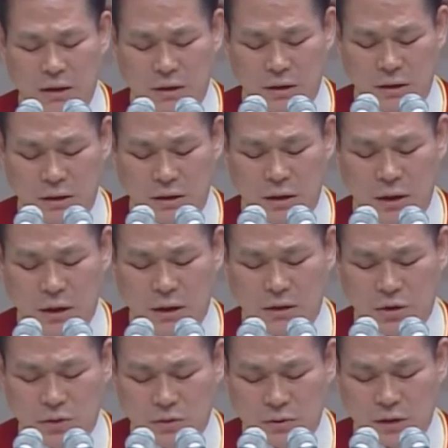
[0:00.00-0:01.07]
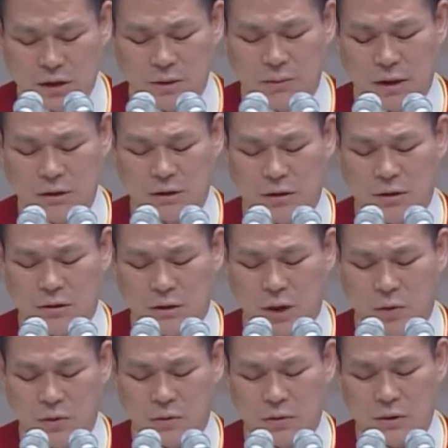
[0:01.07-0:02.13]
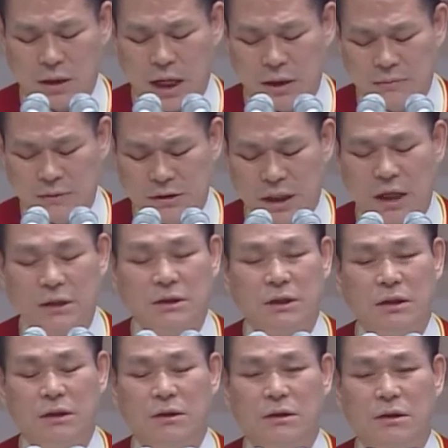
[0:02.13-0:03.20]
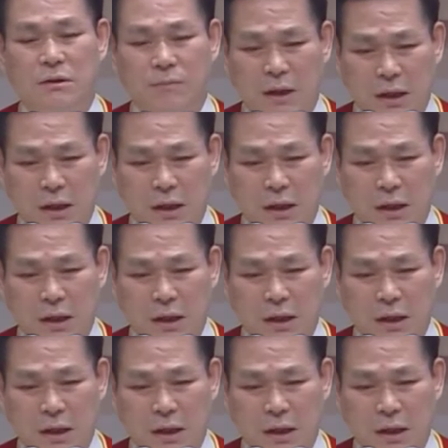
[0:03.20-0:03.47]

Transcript: to sanctify their heart and get ready to receive the Lord.